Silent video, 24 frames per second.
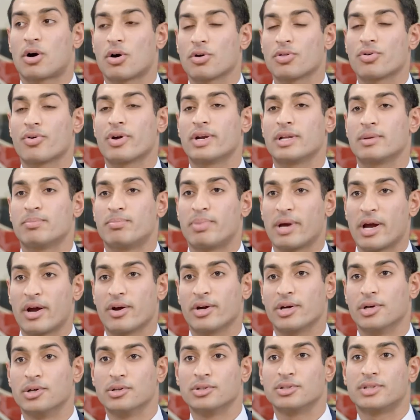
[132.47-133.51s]
are there any
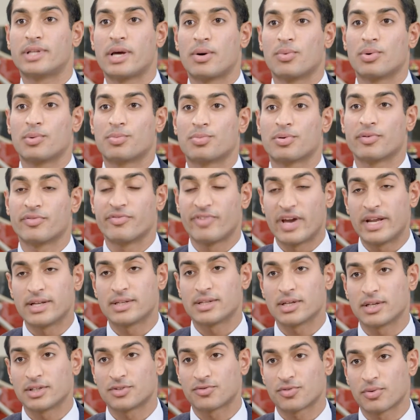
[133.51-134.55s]
barriers that would
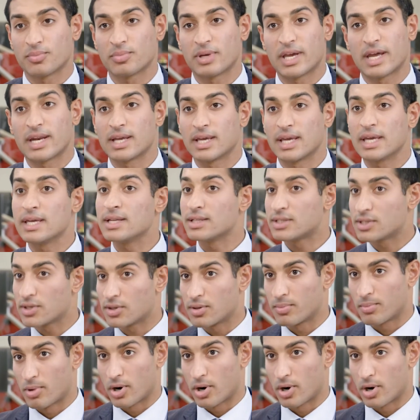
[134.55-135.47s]
prevent us from getting into the